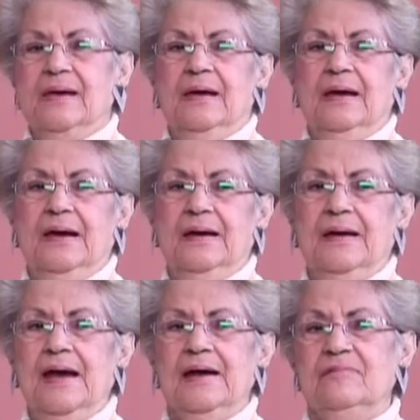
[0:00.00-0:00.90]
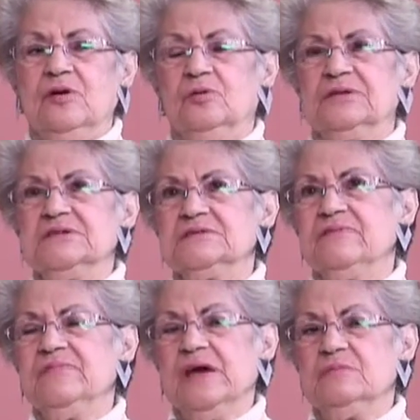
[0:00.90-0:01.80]
And I have a whole list of
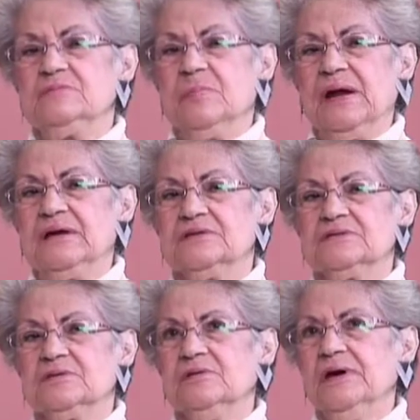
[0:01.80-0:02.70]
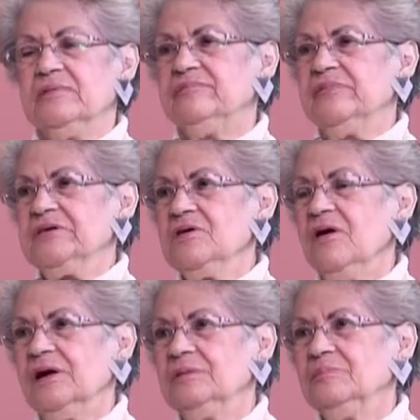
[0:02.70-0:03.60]
names, but I just don't have the
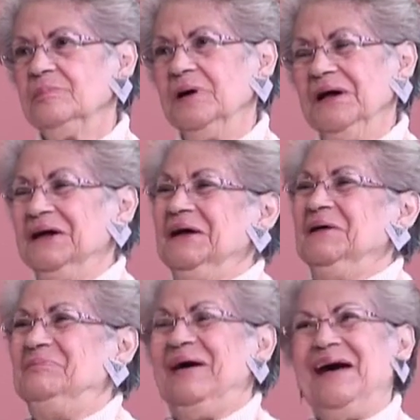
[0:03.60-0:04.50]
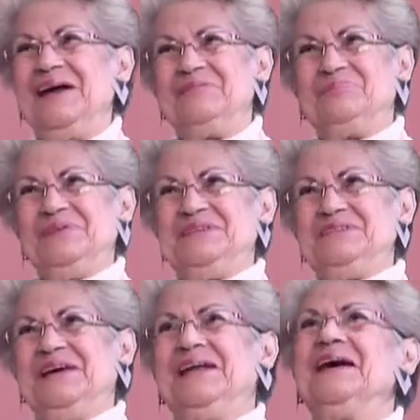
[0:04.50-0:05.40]
time. But I
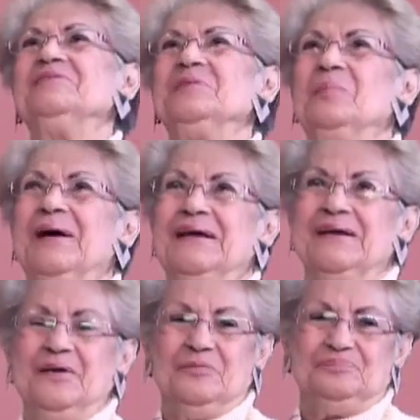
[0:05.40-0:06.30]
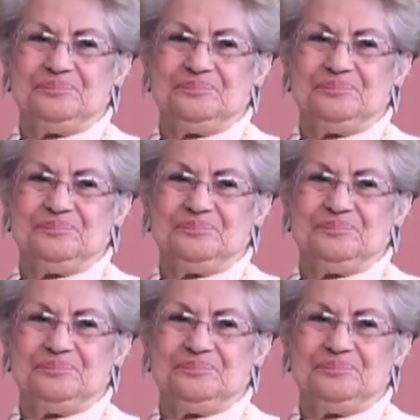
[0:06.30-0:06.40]
appreciate everybody who